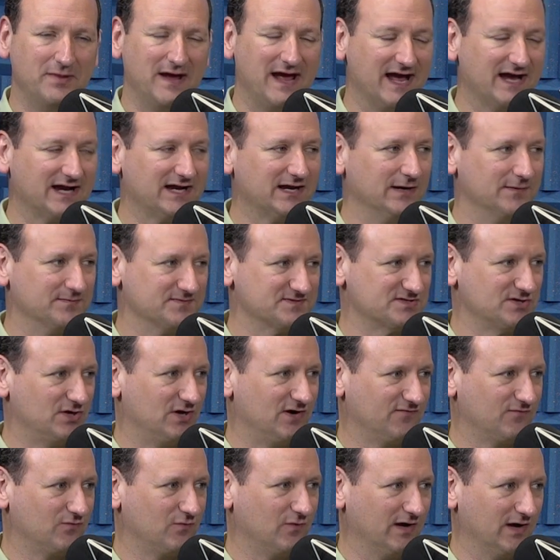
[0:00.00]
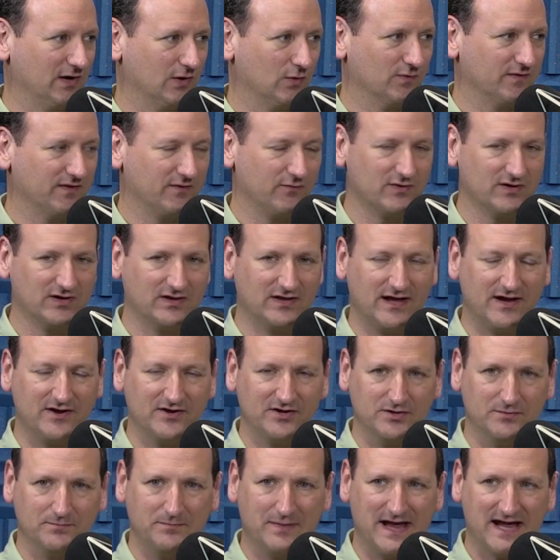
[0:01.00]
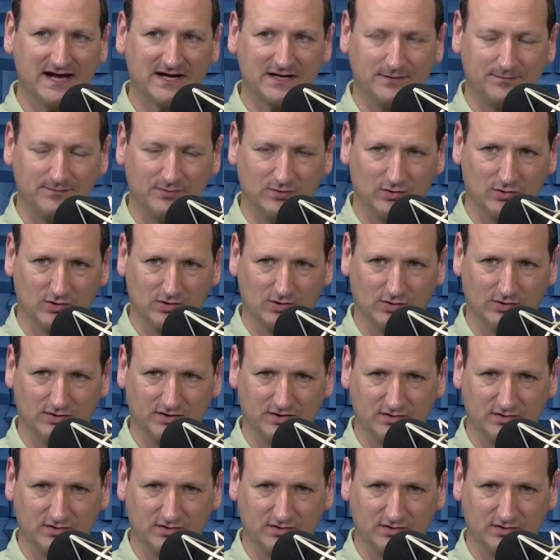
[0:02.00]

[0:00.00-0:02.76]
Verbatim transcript: backup software that would allow you to back up your,